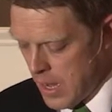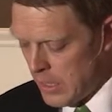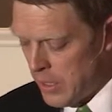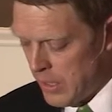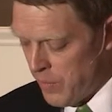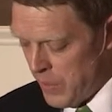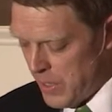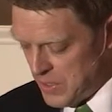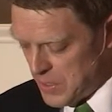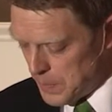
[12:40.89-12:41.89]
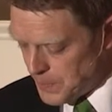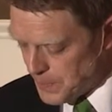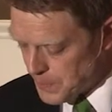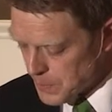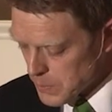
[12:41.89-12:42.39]
and let her live with us.
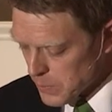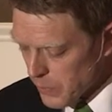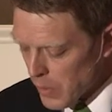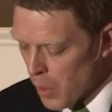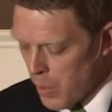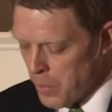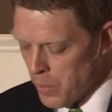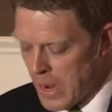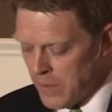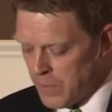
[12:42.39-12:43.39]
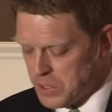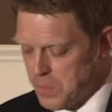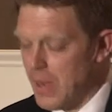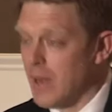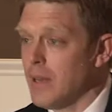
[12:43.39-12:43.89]
We were waiting for a
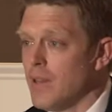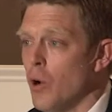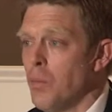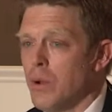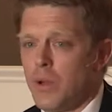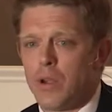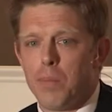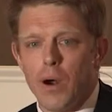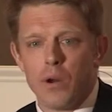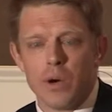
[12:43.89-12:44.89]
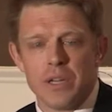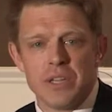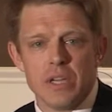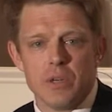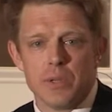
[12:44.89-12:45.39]
spot to open with our partner
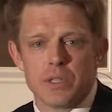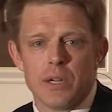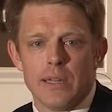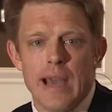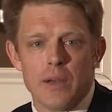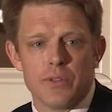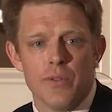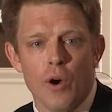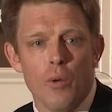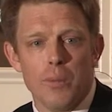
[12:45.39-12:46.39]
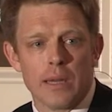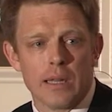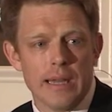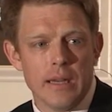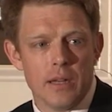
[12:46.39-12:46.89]
organization, which is called House of Hope in
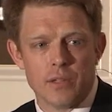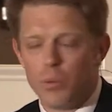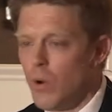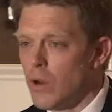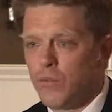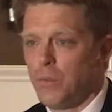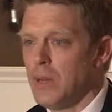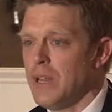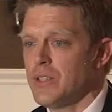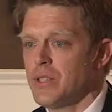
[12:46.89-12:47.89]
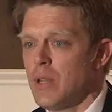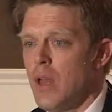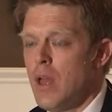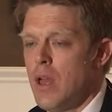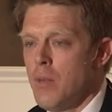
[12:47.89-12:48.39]
Clayton. It's a wonderful place,
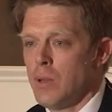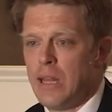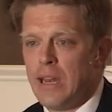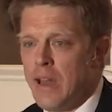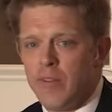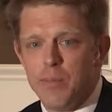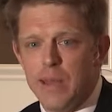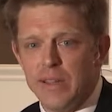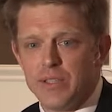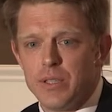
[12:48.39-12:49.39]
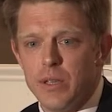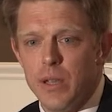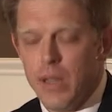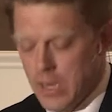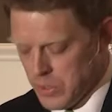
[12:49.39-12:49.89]
but they didn't have any beds,
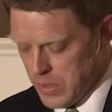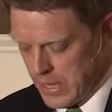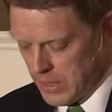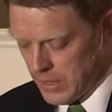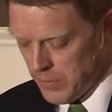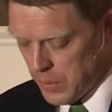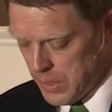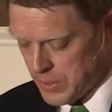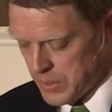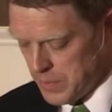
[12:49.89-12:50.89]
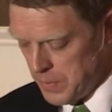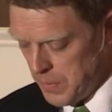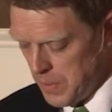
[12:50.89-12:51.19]
and so Danley lived with us.